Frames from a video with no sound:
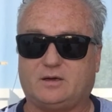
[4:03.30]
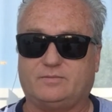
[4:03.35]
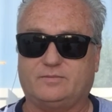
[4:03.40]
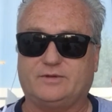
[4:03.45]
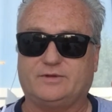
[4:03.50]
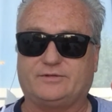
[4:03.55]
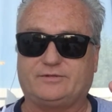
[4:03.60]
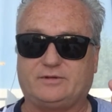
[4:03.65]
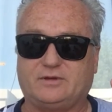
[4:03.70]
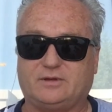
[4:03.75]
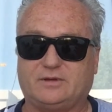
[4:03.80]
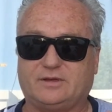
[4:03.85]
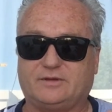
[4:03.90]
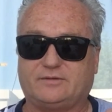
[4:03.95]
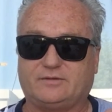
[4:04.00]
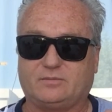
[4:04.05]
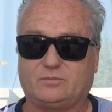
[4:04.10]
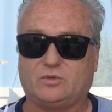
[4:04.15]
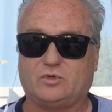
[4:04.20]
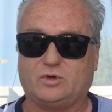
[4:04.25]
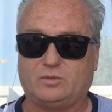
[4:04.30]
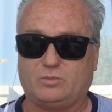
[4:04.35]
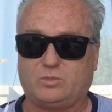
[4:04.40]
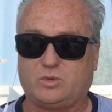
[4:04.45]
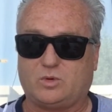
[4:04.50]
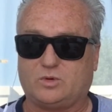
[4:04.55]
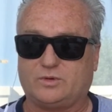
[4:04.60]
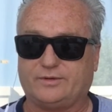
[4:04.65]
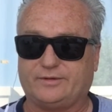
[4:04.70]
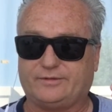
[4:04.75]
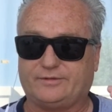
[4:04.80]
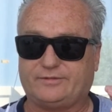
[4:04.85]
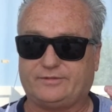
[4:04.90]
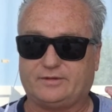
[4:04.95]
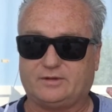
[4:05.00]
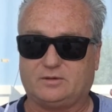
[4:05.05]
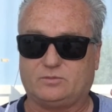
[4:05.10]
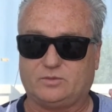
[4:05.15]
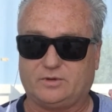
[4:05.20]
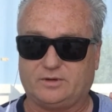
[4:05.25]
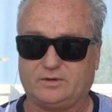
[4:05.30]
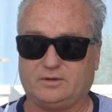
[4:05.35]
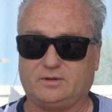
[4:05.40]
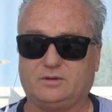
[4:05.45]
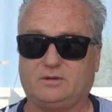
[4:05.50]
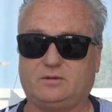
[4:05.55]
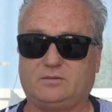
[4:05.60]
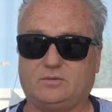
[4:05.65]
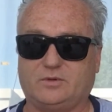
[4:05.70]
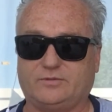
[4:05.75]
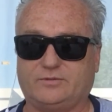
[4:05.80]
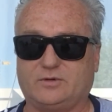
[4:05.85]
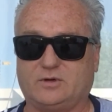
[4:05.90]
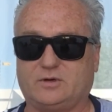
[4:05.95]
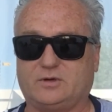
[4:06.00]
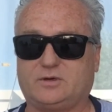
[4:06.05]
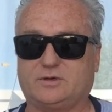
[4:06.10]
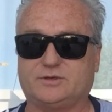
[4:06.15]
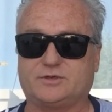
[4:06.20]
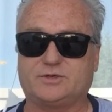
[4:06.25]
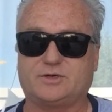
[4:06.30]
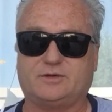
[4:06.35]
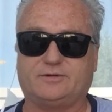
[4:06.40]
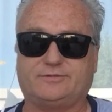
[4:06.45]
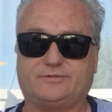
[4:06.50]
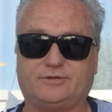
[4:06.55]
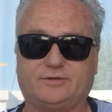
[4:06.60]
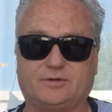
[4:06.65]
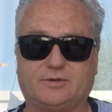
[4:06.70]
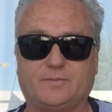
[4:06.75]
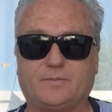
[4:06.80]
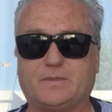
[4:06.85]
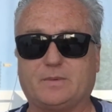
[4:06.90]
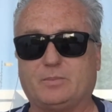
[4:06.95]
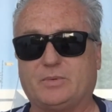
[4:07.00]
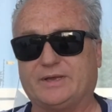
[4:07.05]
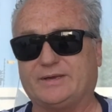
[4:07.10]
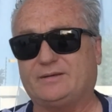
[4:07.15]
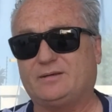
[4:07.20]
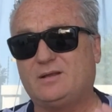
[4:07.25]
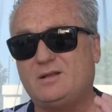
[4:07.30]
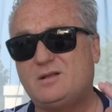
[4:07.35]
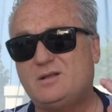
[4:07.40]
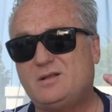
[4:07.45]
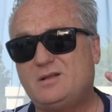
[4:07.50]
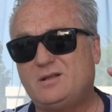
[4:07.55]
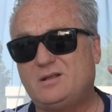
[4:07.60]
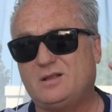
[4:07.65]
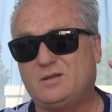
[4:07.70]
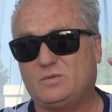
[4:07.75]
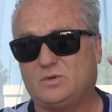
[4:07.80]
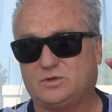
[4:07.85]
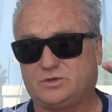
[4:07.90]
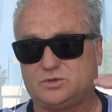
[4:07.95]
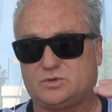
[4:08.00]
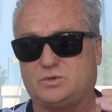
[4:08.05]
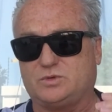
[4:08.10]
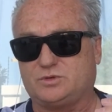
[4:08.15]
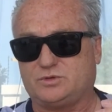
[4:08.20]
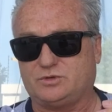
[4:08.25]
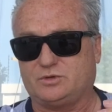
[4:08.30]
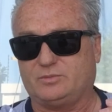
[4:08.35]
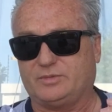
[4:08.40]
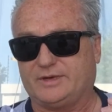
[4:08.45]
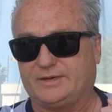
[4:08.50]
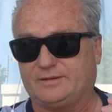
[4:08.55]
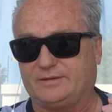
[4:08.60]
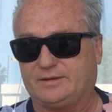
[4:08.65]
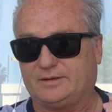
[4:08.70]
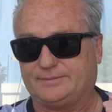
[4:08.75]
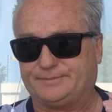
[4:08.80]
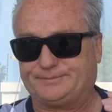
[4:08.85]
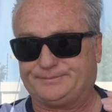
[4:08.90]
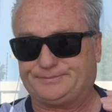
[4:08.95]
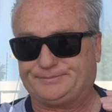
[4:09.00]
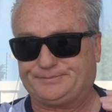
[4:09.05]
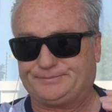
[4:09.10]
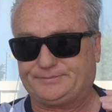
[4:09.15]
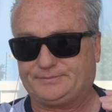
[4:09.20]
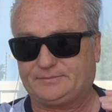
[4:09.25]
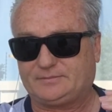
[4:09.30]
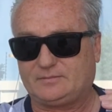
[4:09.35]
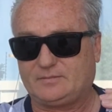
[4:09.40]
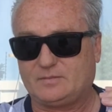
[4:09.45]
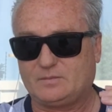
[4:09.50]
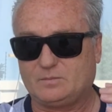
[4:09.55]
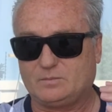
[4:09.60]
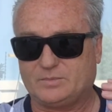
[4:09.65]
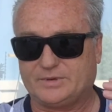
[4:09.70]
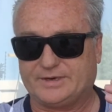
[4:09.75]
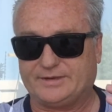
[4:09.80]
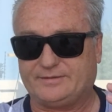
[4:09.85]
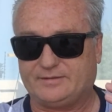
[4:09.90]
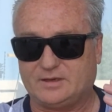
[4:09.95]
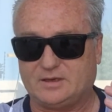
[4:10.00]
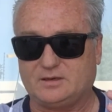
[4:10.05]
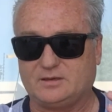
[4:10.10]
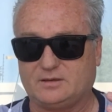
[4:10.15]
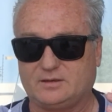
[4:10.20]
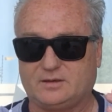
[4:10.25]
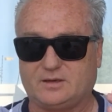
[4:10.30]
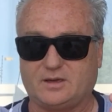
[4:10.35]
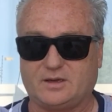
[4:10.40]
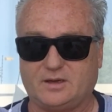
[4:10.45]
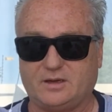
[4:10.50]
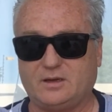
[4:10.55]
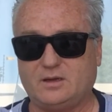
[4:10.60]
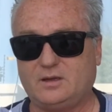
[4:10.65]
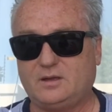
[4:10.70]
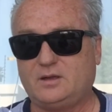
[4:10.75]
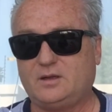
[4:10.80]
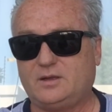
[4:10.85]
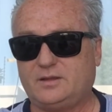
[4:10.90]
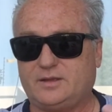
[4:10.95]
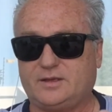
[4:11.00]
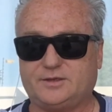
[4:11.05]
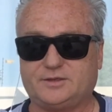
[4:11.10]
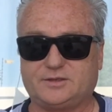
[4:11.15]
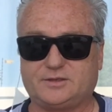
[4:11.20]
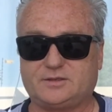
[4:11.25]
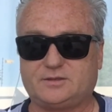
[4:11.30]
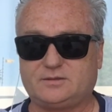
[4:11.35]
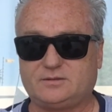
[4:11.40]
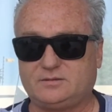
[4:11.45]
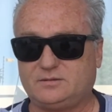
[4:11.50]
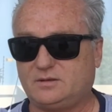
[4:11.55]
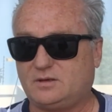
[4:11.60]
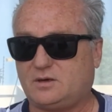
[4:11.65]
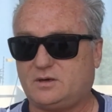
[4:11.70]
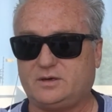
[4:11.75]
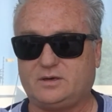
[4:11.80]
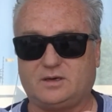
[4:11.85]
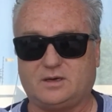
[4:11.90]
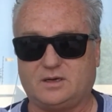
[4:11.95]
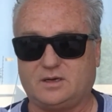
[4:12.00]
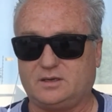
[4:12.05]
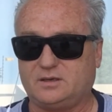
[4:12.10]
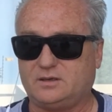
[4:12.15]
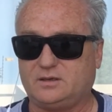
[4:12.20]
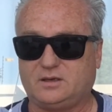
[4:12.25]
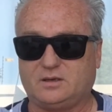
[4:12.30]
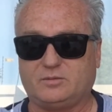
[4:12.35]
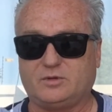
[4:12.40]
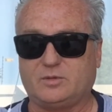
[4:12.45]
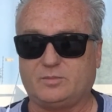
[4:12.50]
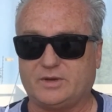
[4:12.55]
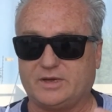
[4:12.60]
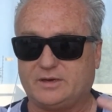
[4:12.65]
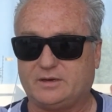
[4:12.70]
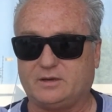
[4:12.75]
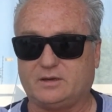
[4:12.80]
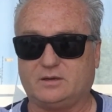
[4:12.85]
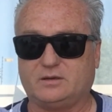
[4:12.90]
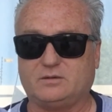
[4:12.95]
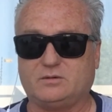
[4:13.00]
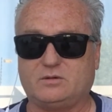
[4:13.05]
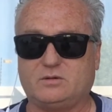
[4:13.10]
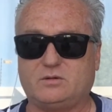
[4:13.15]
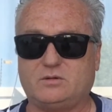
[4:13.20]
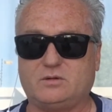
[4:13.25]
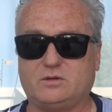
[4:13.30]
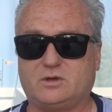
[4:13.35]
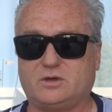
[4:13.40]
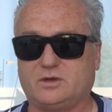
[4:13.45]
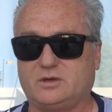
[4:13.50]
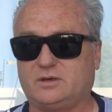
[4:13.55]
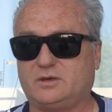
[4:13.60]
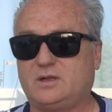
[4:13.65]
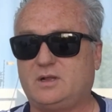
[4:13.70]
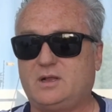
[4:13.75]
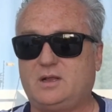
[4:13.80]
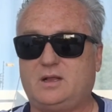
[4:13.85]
Obviously, that's the more important, so that we've got control for you. But we'll talk to you about that. But at the end of the day, then just online, give me a mandate, all good.